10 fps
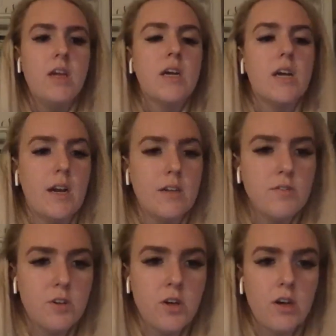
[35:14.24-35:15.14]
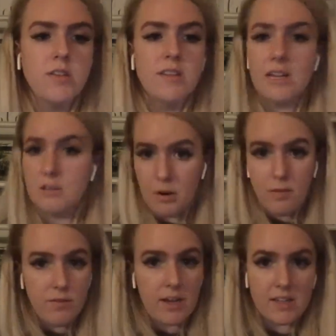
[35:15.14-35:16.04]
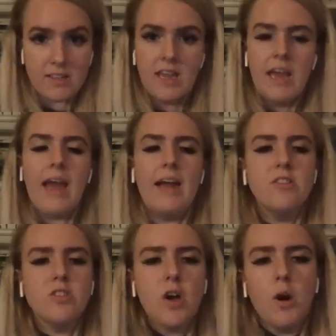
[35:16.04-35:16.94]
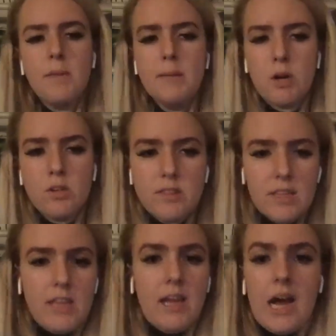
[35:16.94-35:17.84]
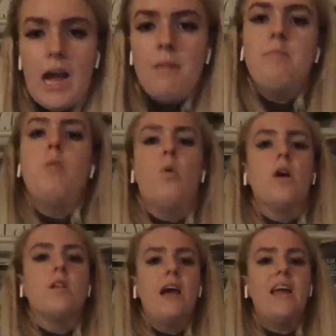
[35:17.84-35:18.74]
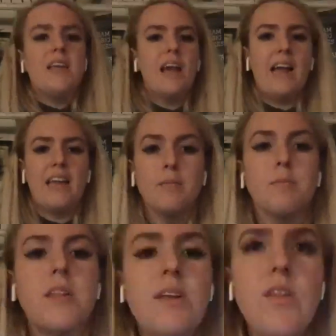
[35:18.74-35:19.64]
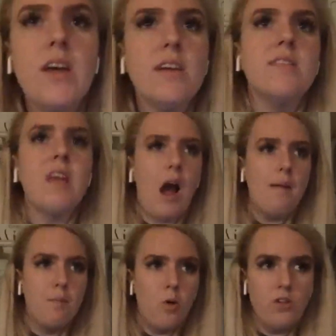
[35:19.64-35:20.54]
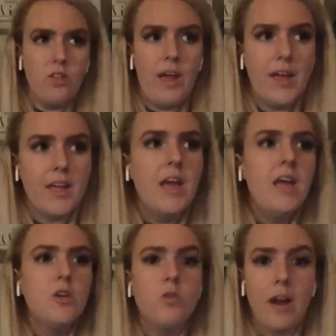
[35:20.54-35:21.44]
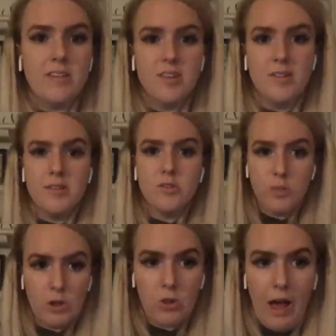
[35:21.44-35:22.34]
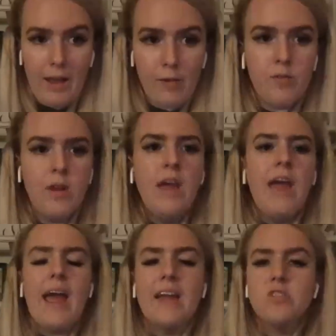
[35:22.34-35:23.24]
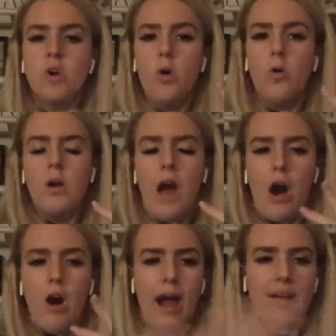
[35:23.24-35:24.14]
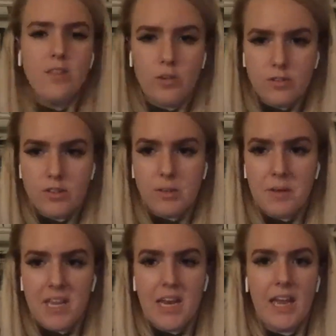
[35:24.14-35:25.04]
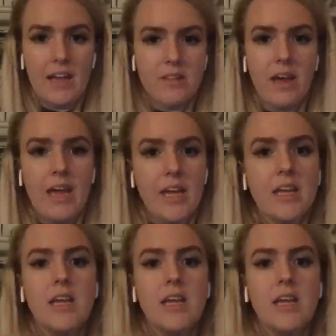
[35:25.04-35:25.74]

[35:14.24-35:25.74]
God is so good. That's perfect. And so me personally, I'm more like, I can't believe this. I'm more like, you guys, is this real life? And so I'll add those in the beginning, like